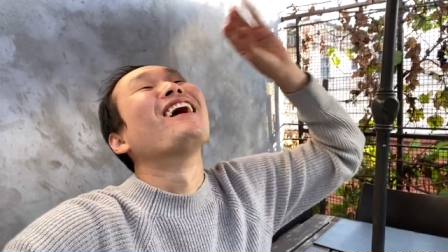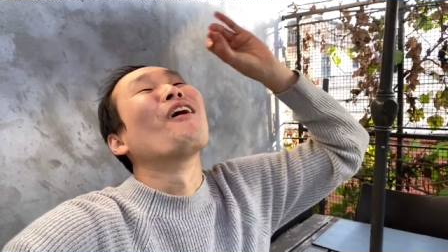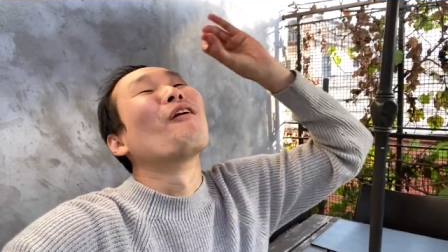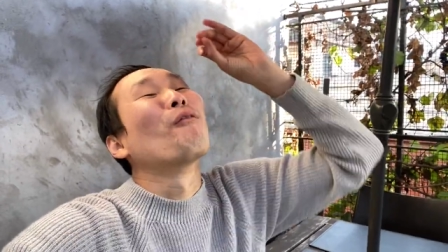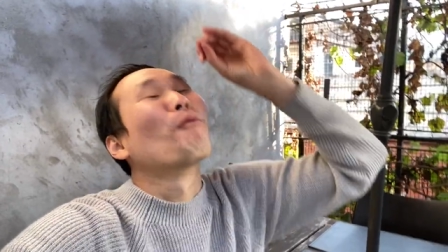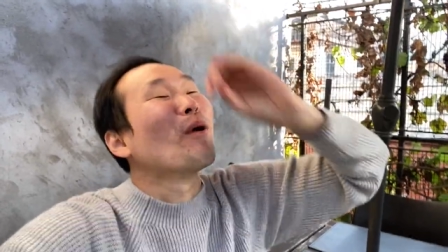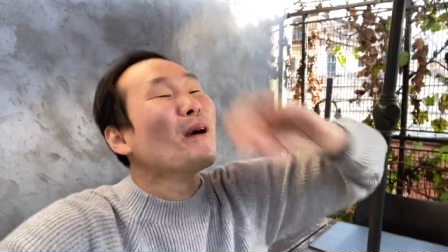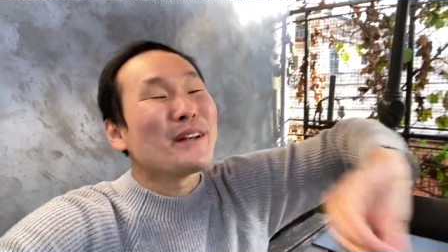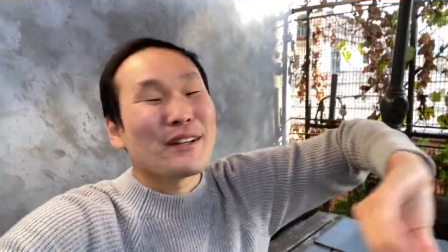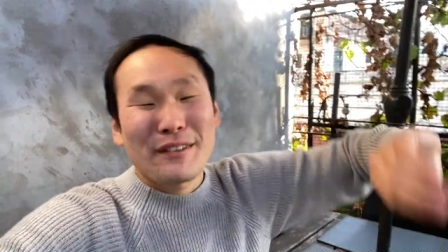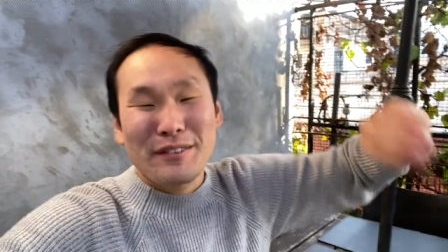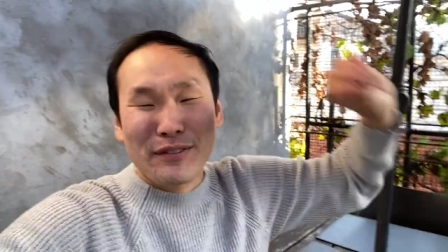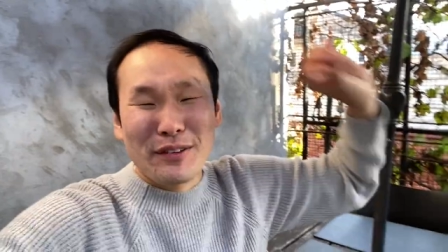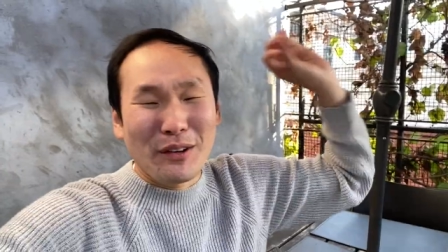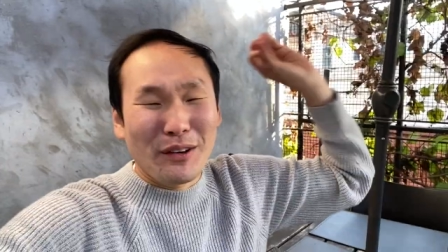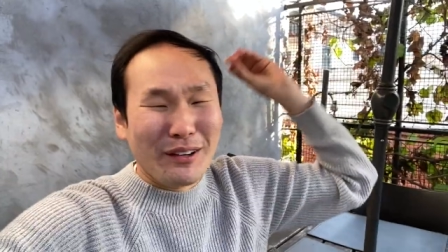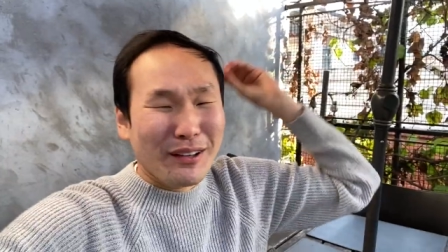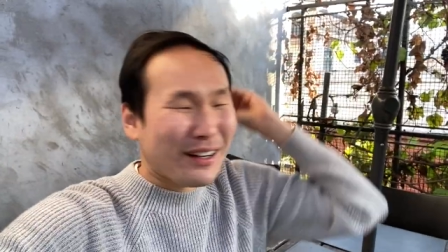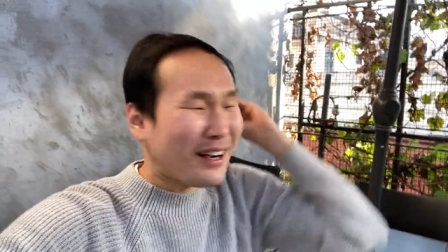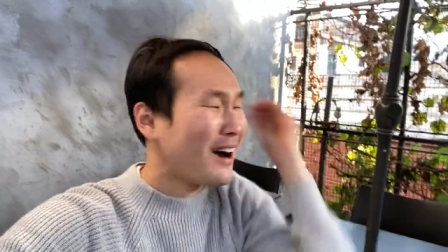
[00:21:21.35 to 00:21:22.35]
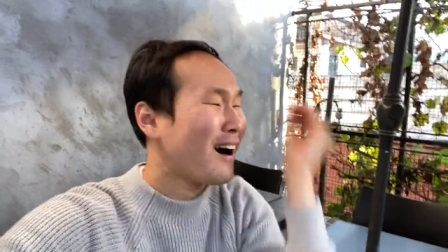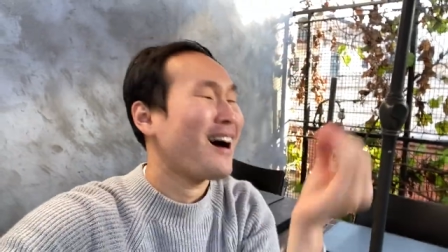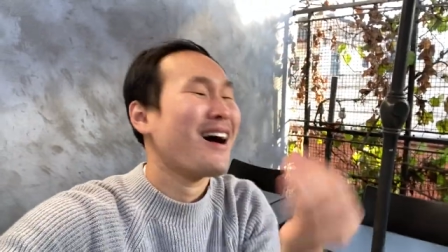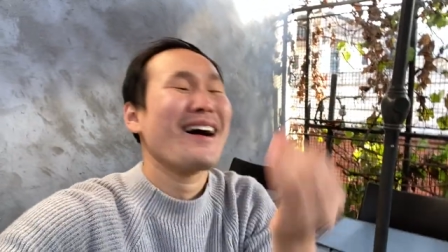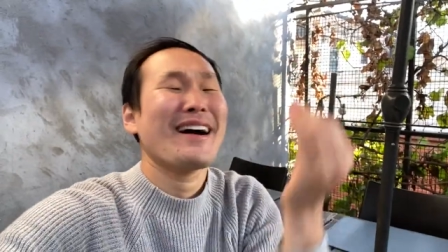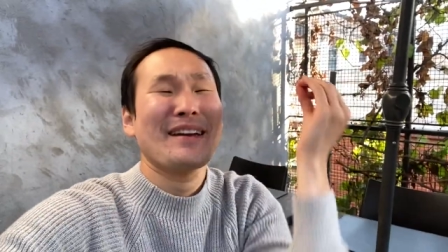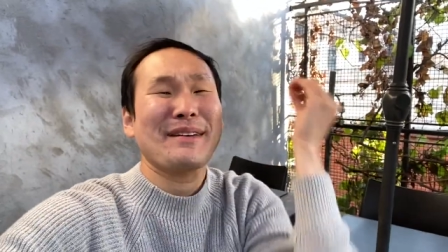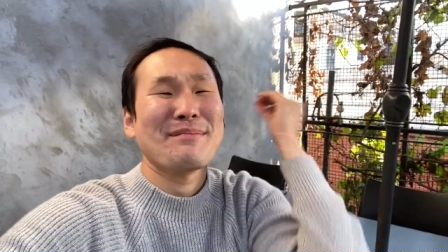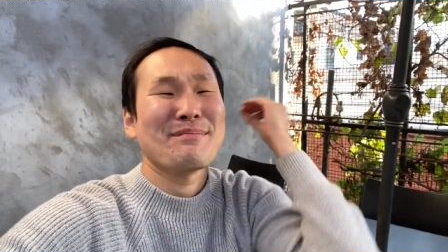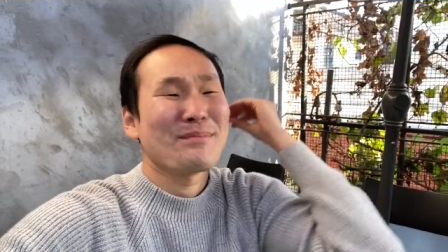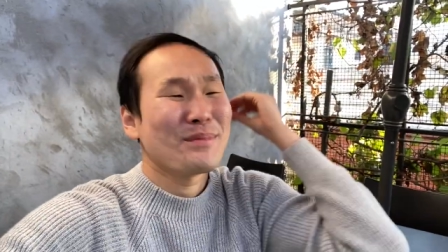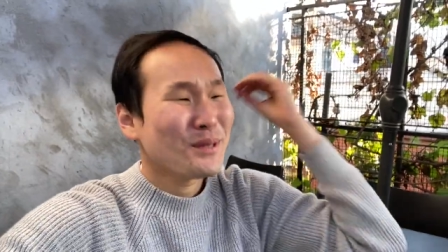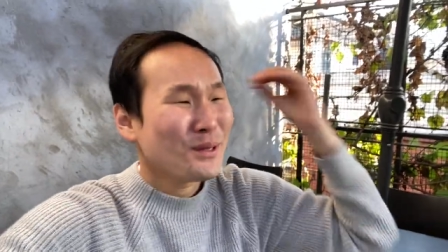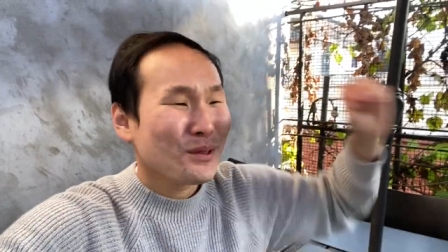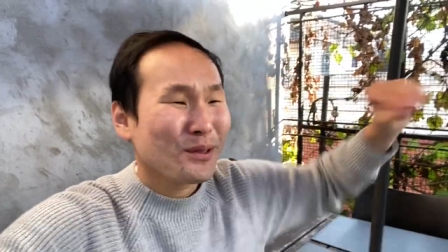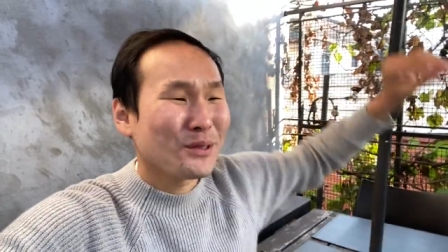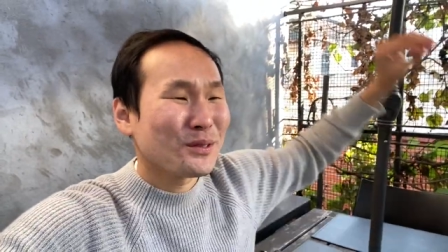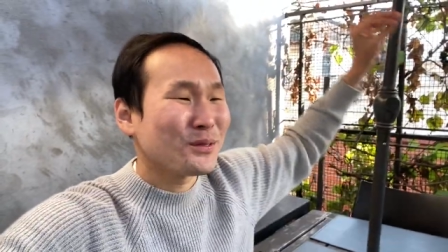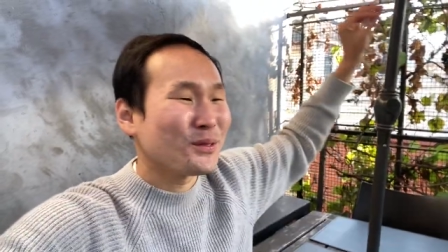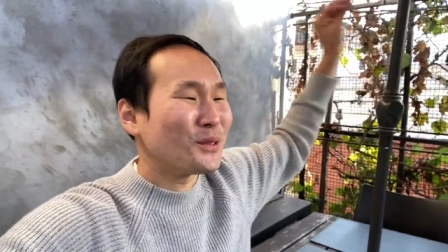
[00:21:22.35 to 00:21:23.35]
wonderful, kind,
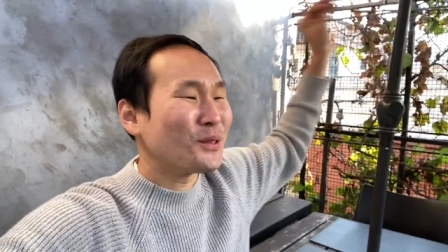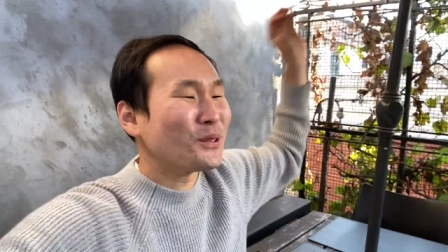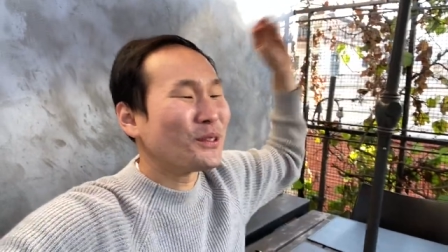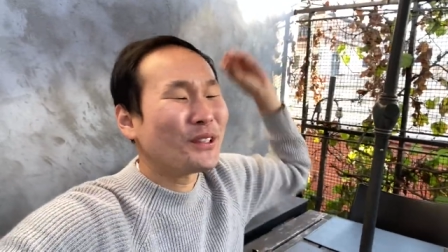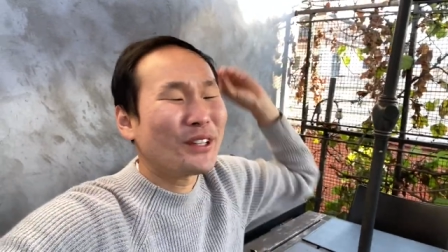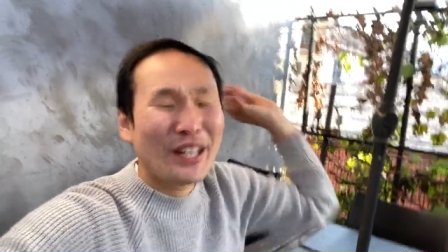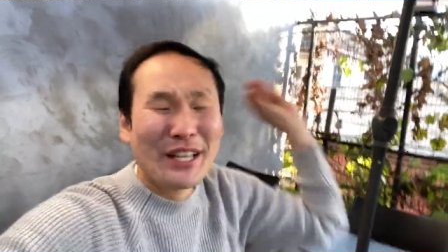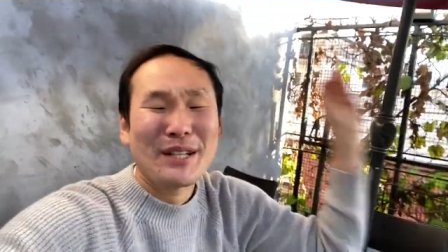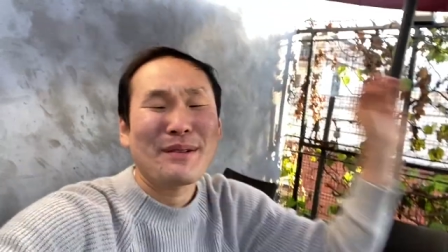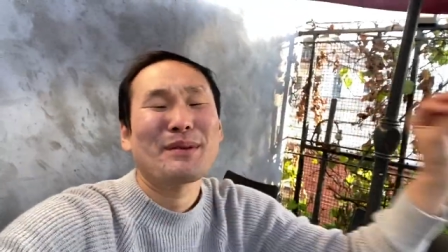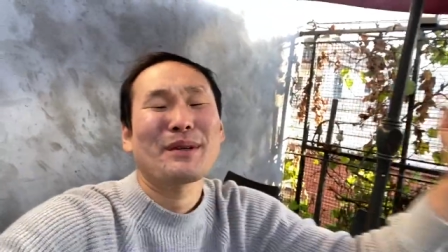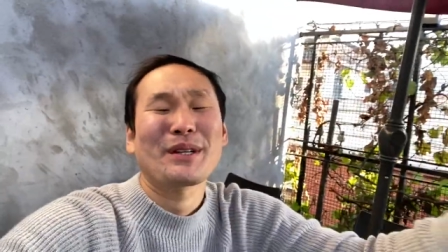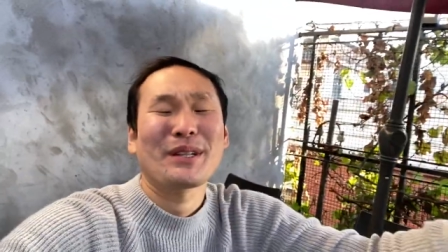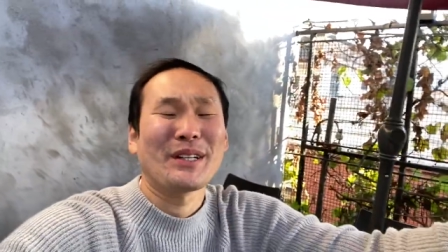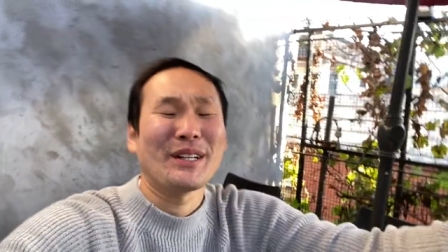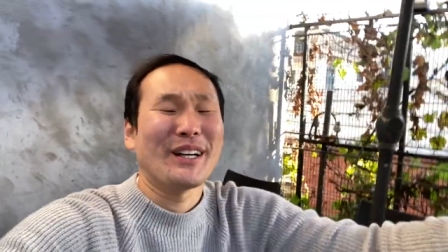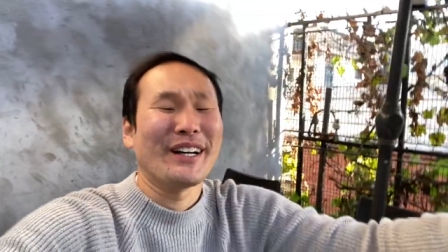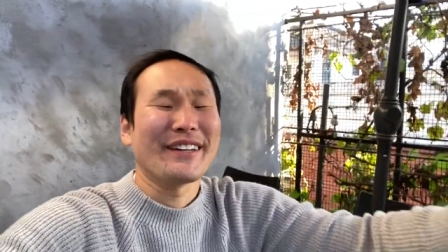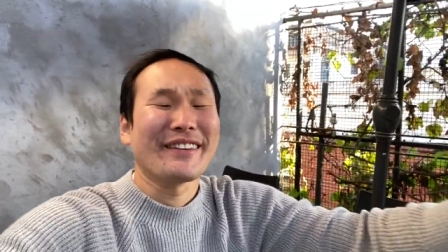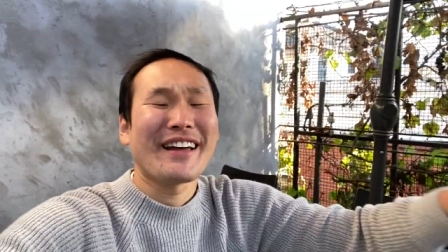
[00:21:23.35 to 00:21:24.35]
beautiful neighborhood